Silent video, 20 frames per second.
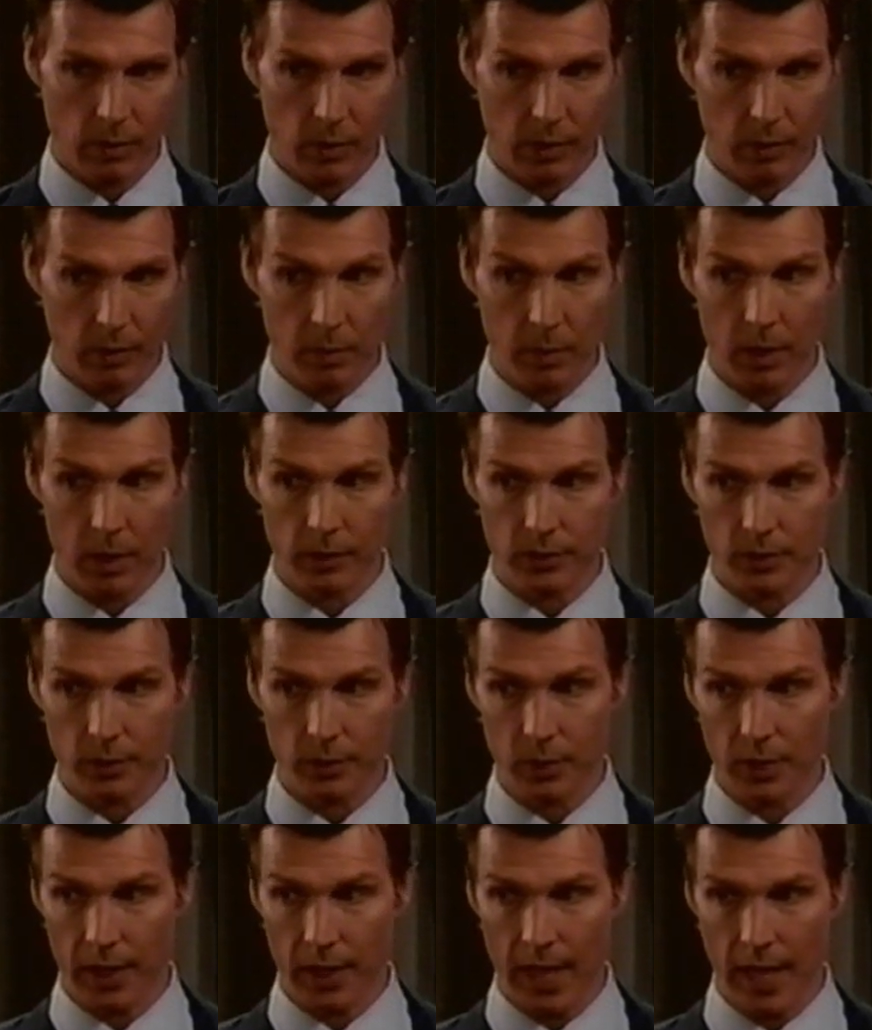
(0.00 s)
And there
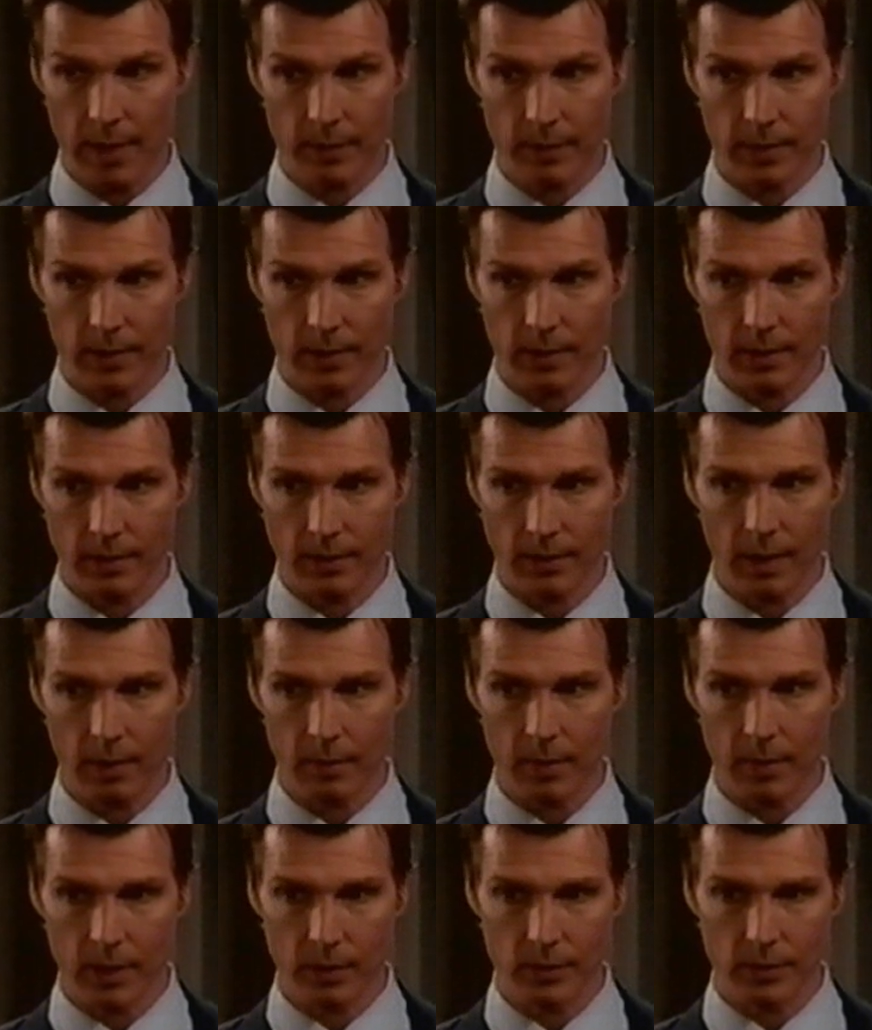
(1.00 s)
Grimaldis weren't happy that
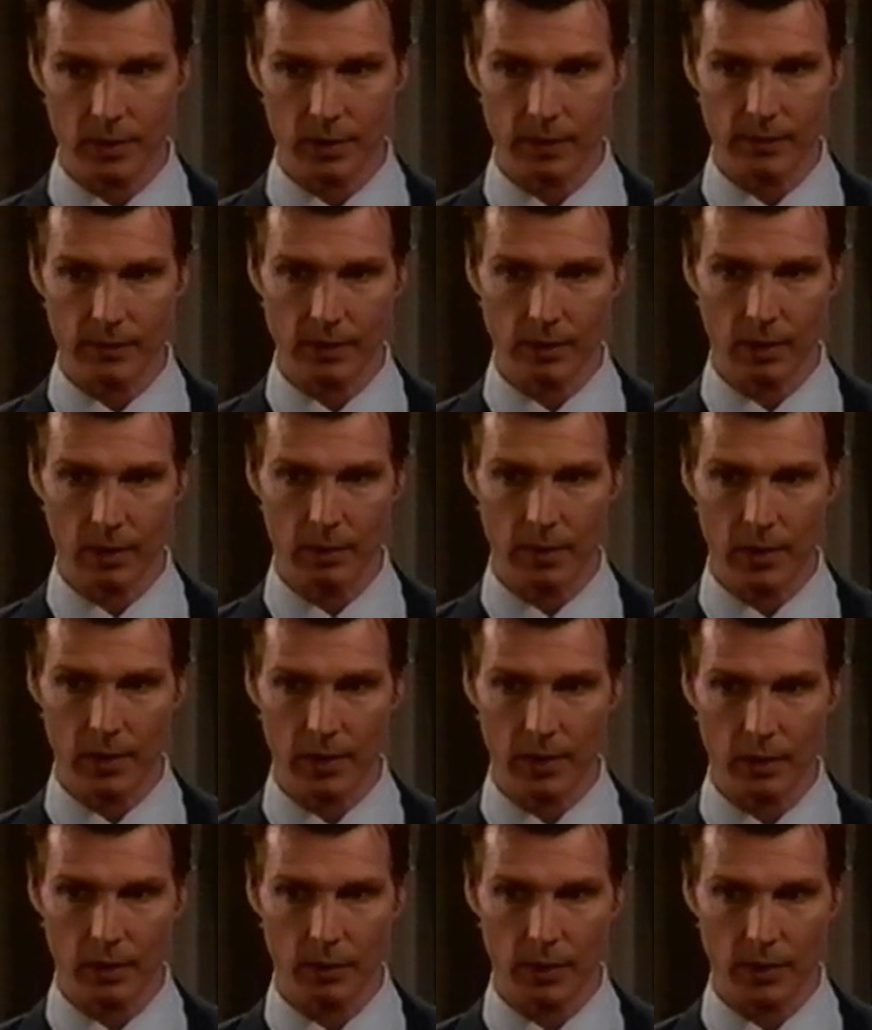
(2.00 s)
our money was given to an
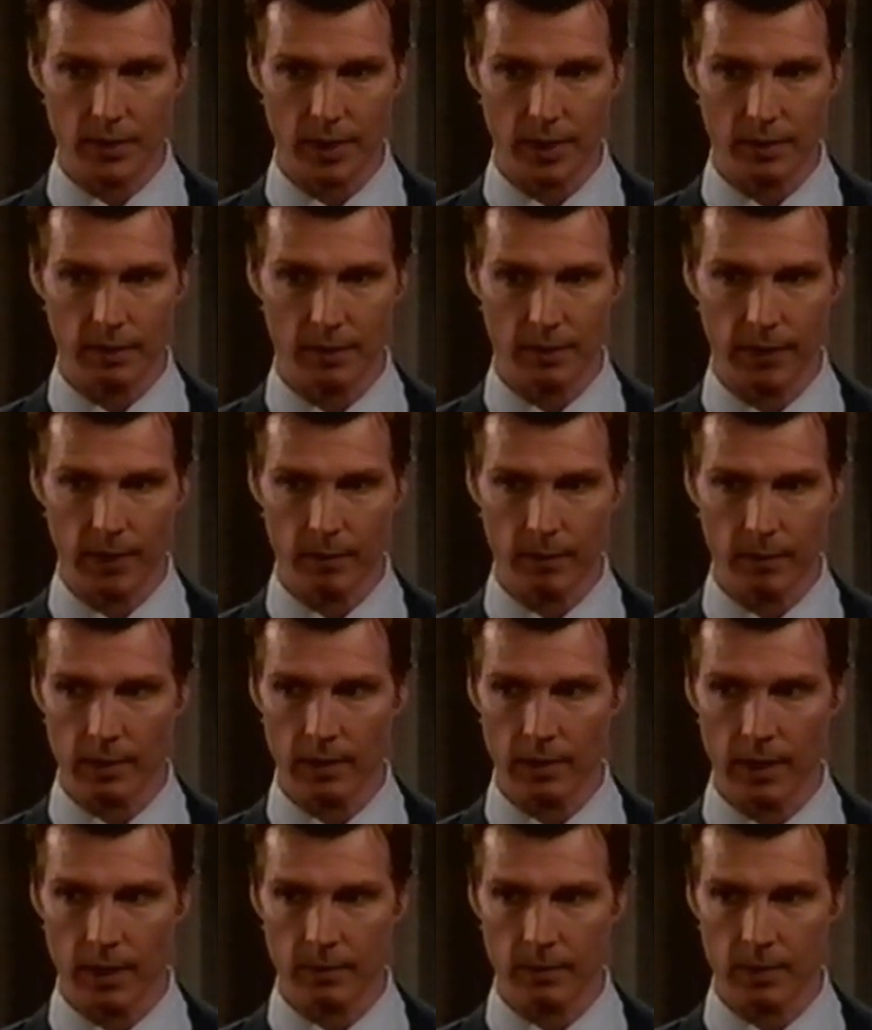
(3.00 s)
American who rejects the
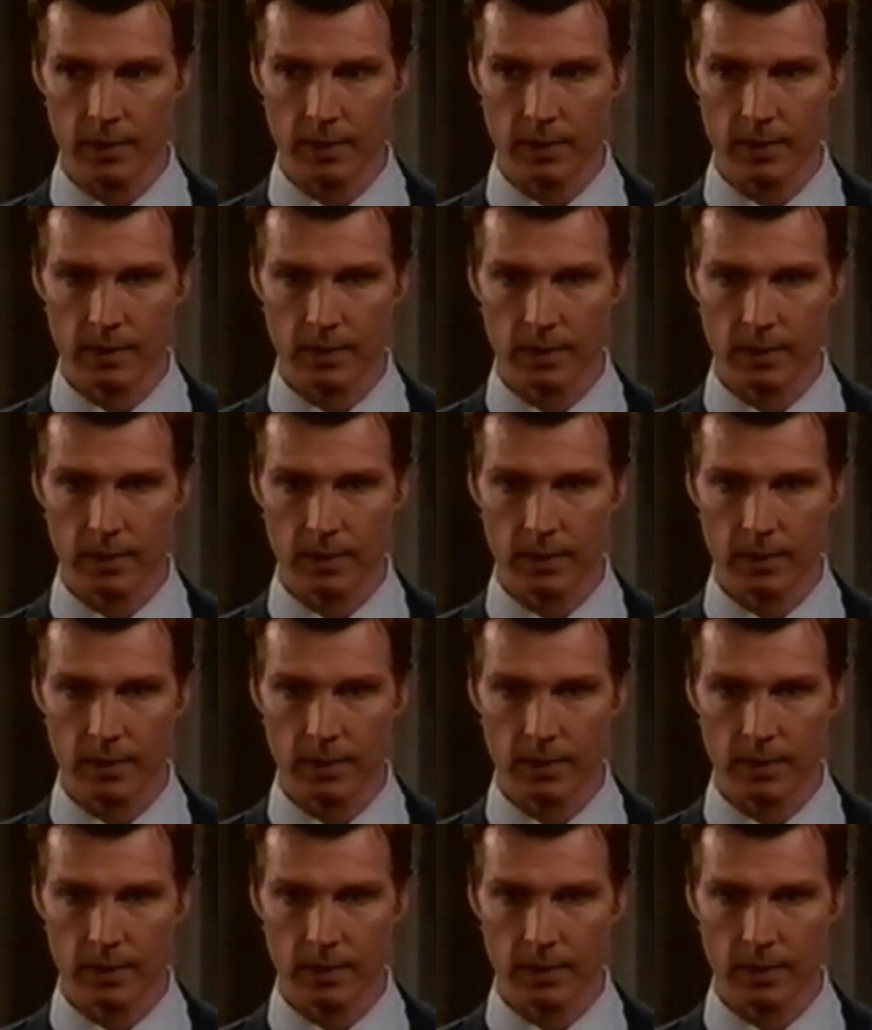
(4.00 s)
family name.